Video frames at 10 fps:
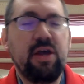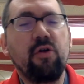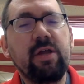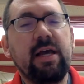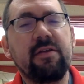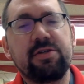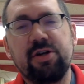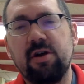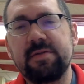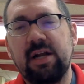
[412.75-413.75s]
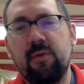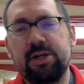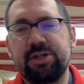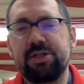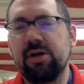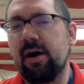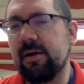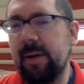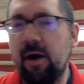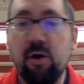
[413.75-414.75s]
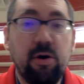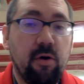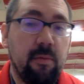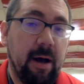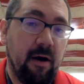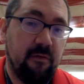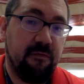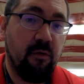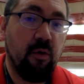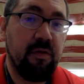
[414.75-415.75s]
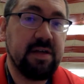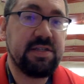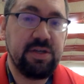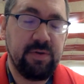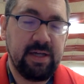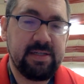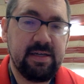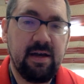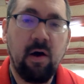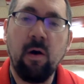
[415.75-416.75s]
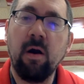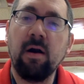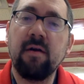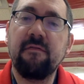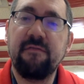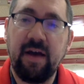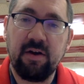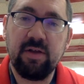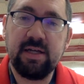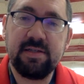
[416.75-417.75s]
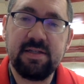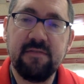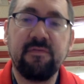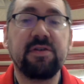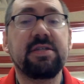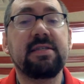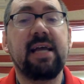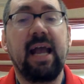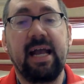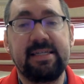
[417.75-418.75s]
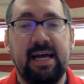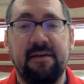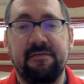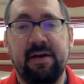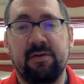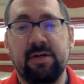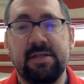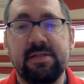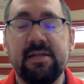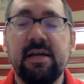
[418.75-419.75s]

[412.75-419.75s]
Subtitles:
The only other terms that I want you to talk about or know about for this unit are Federalist versus Anti-Federalist.